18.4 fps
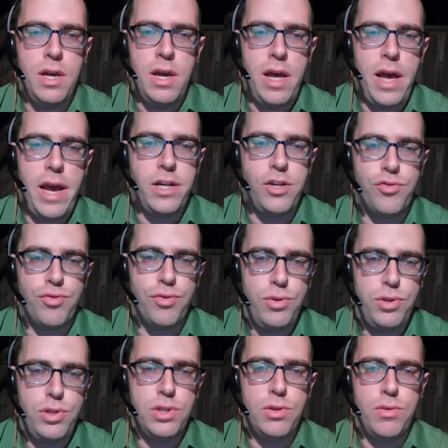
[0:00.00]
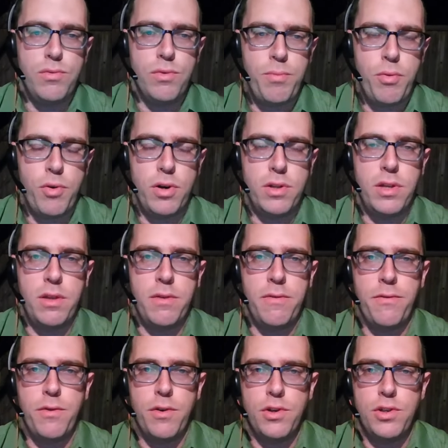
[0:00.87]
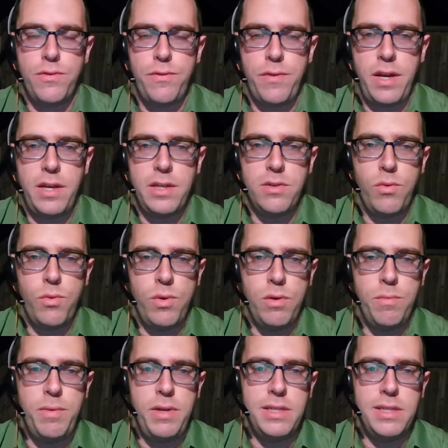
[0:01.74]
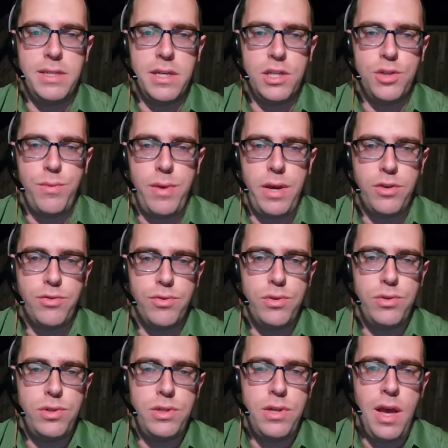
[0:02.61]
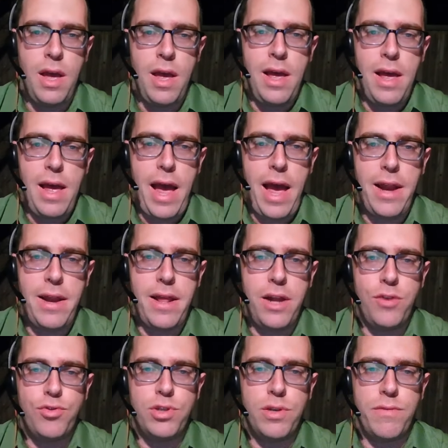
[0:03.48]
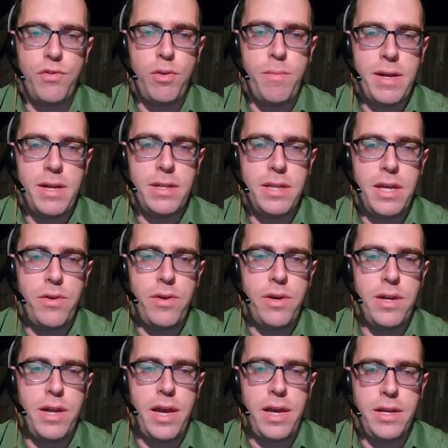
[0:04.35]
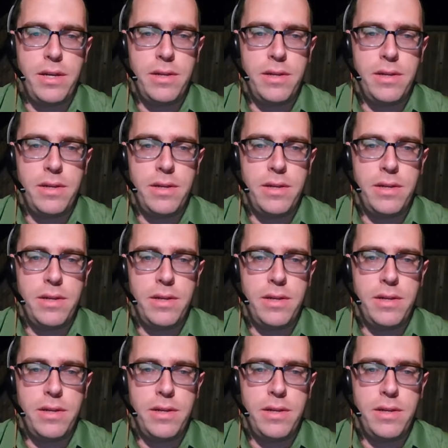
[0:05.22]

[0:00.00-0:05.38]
a truce, reportedly the first phase will be six-week truce, and an entrance of humanitarian aid.